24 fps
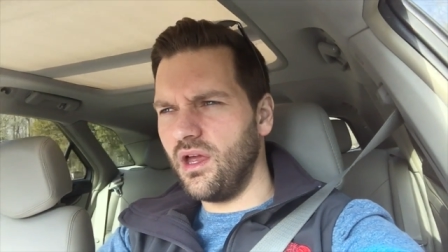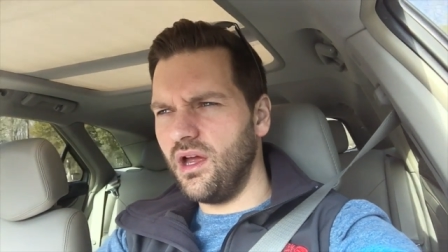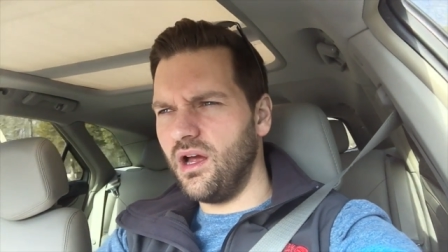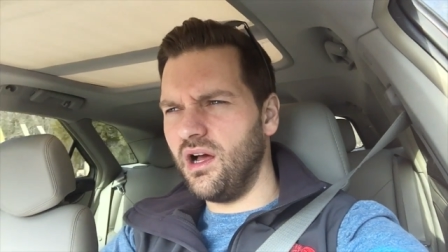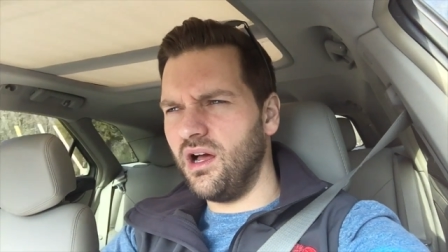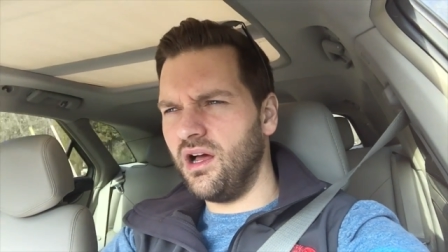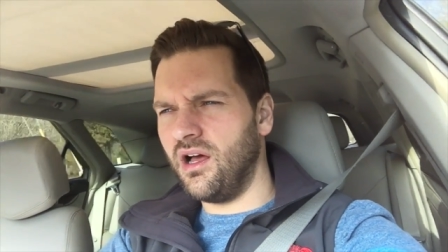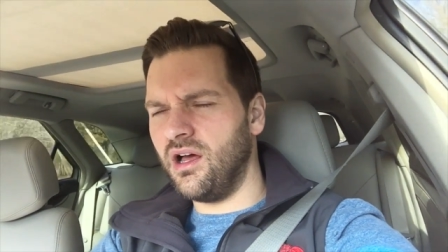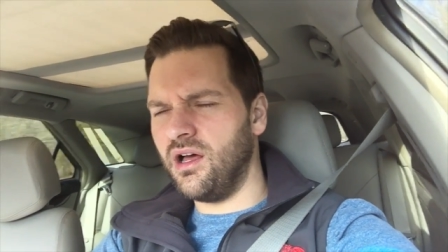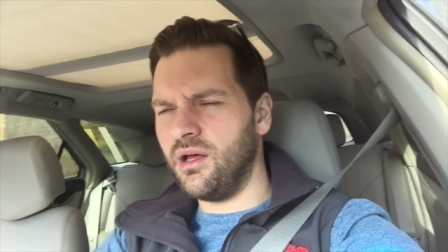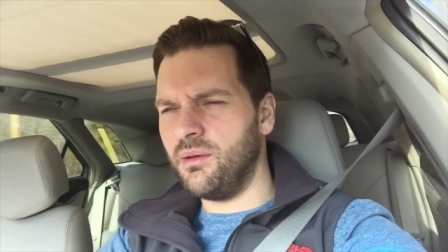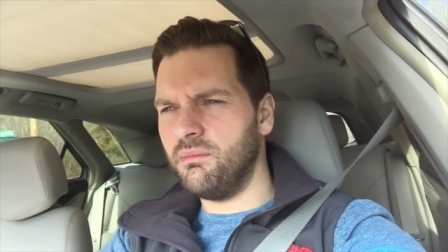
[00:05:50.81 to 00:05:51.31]

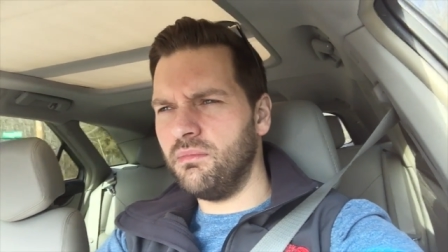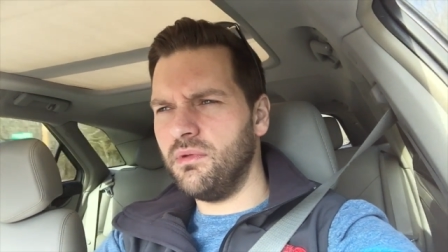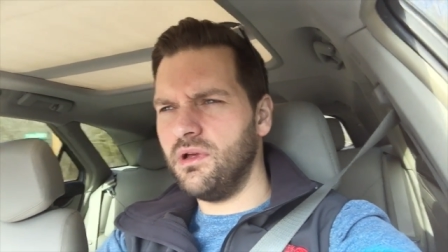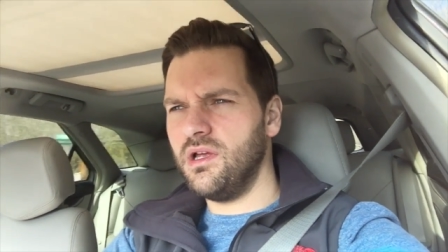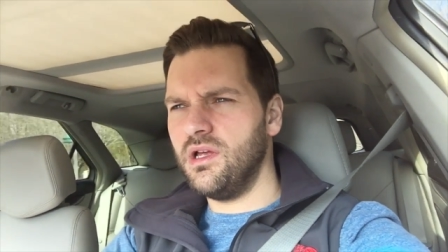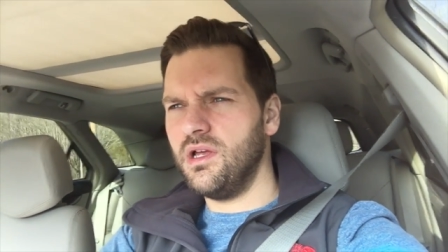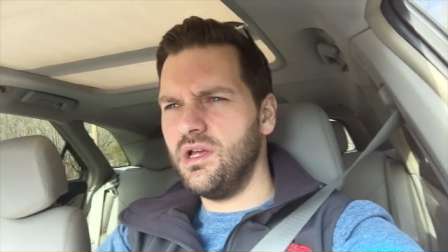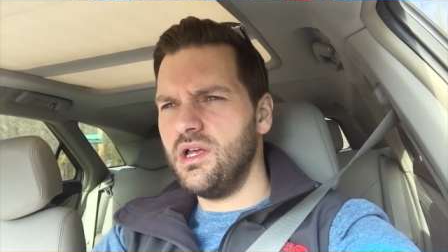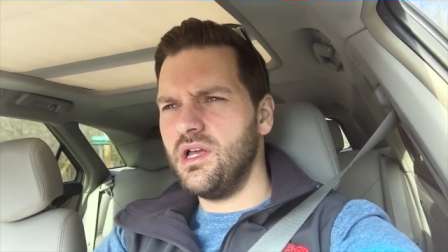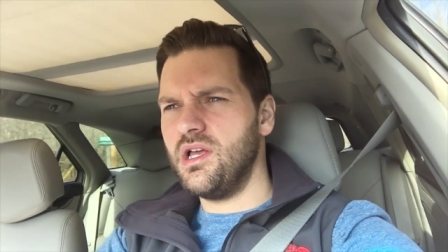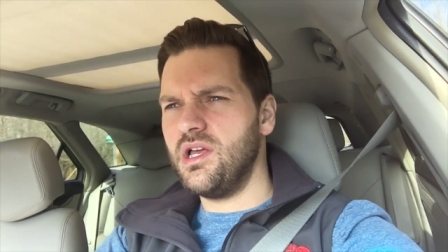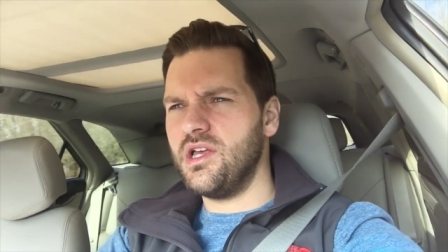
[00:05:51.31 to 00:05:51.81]
Um,
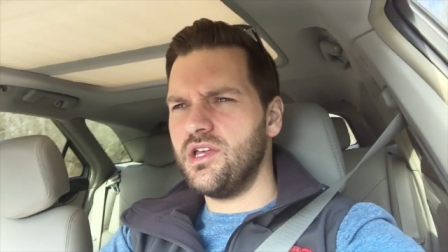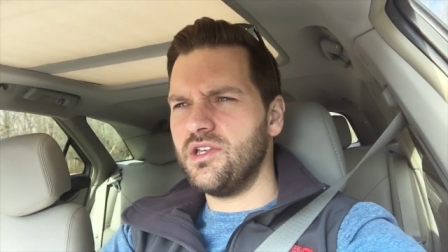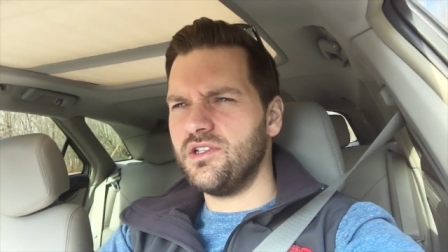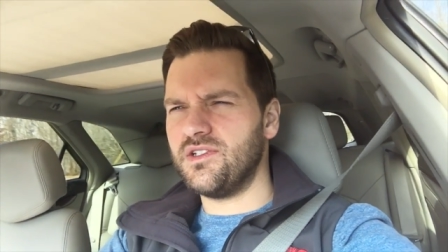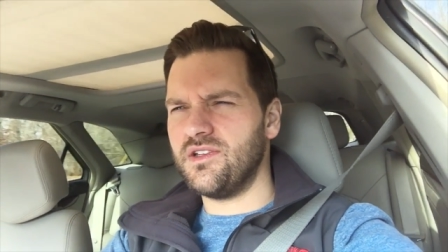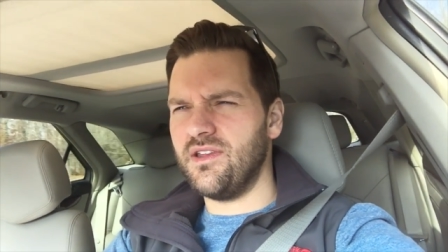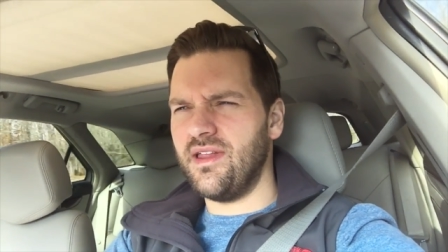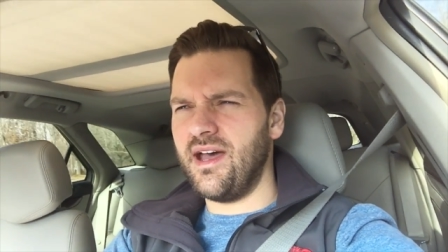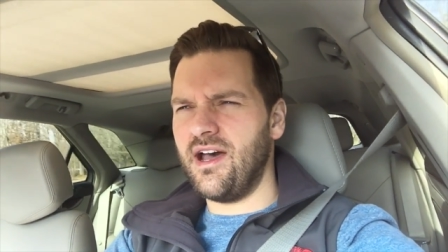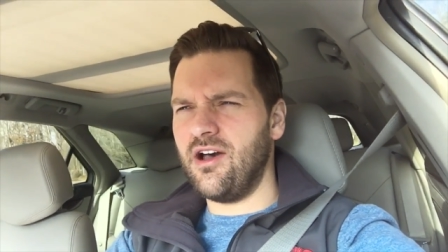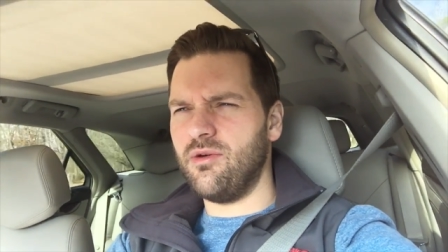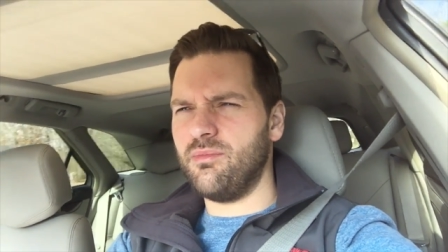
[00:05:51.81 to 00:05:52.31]

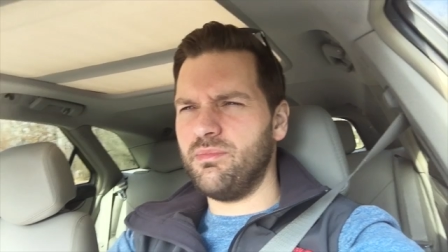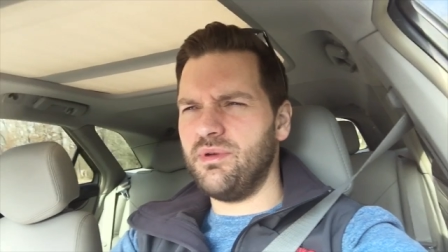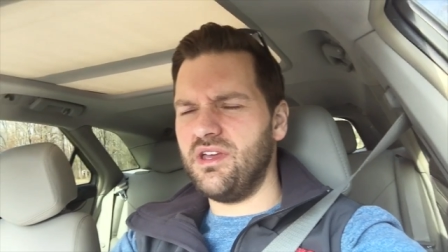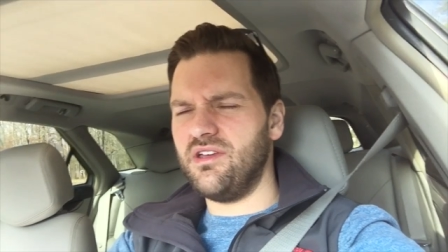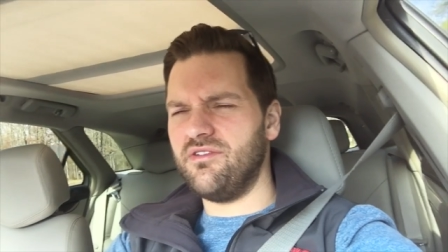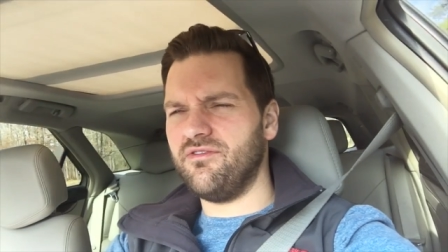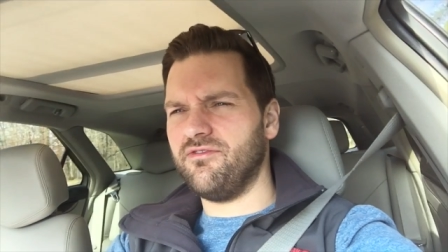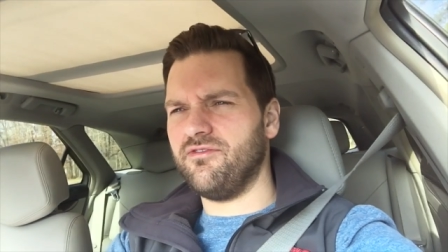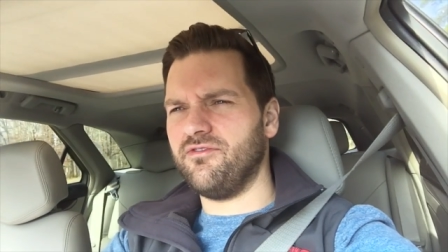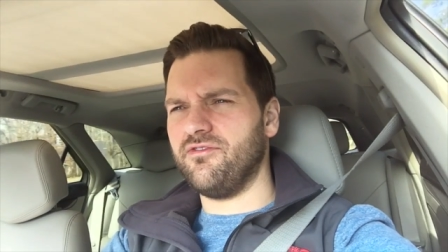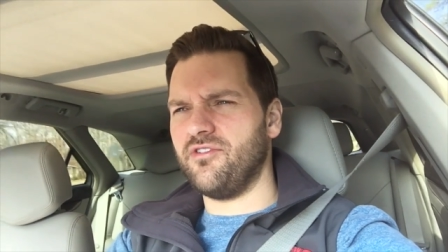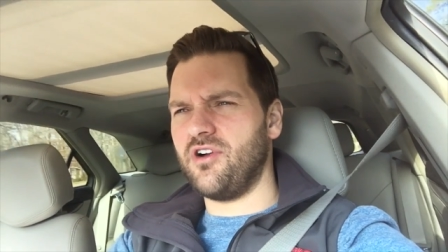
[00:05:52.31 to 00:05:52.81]
so that will
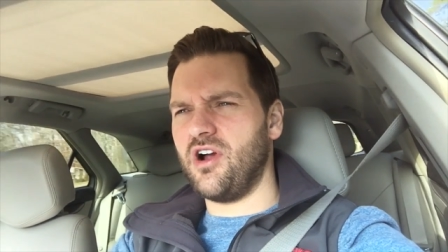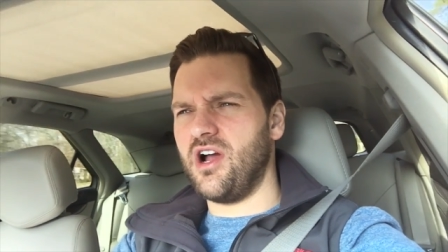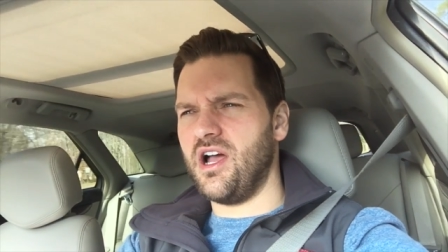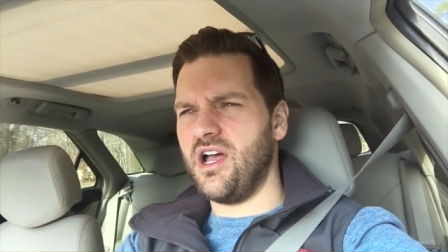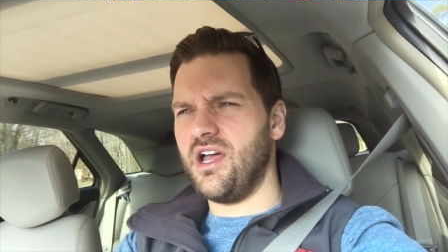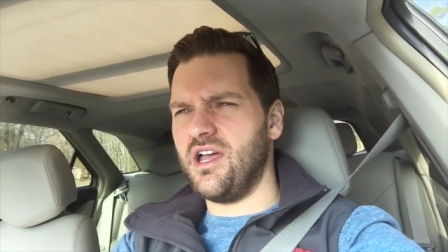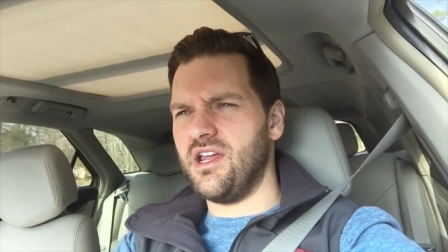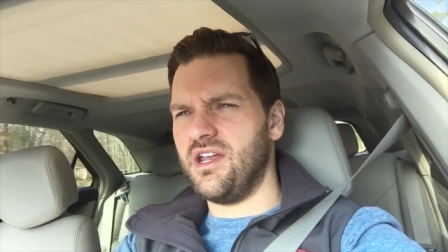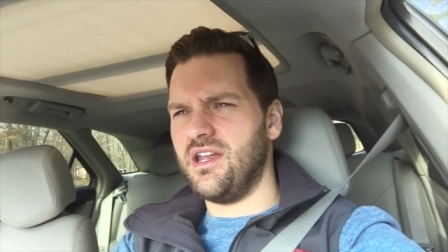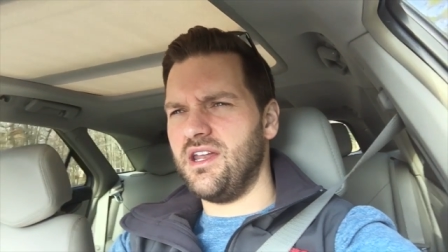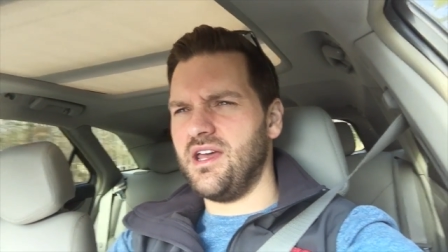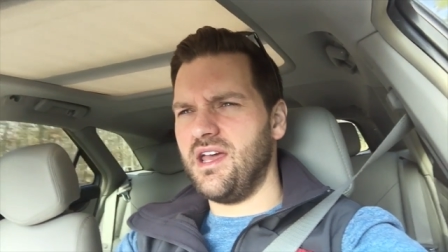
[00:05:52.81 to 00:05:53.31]
be
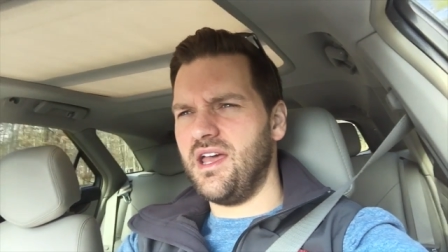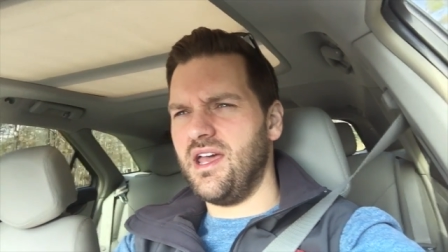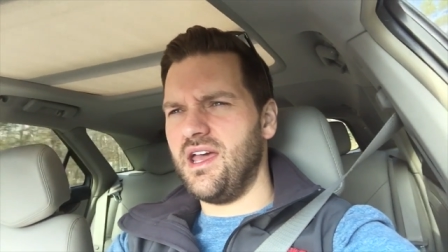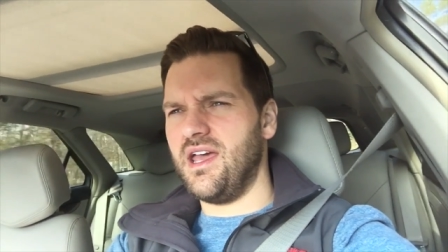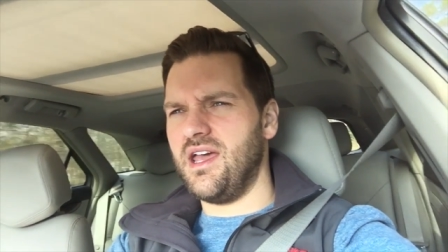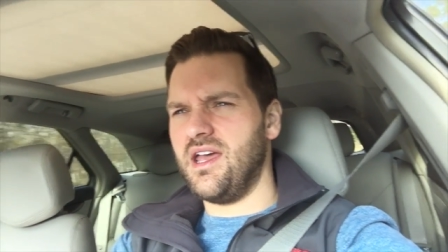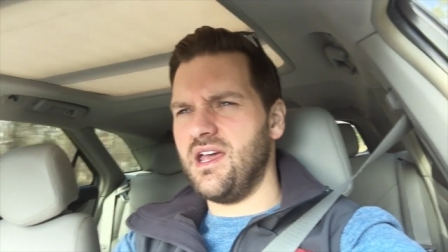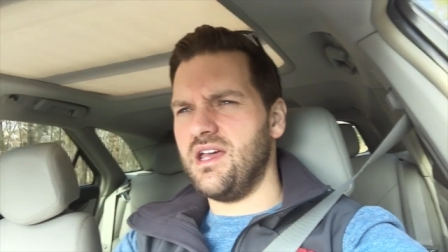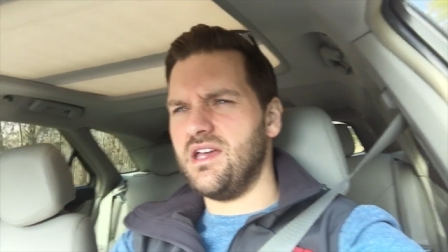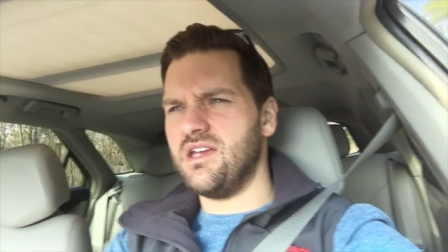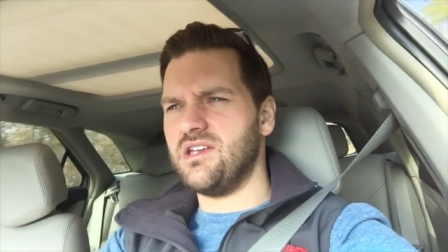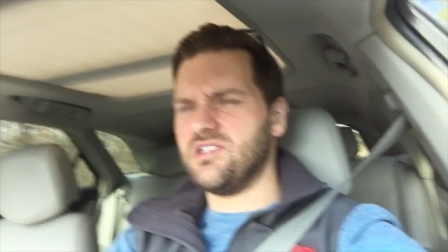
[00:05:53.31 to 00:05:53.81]

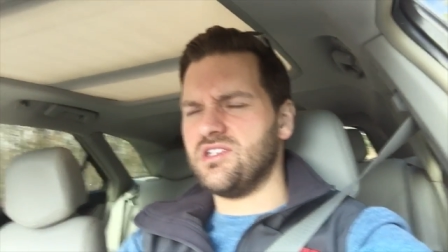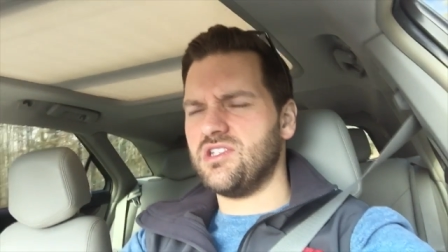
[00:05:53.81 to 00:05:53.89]
Friday.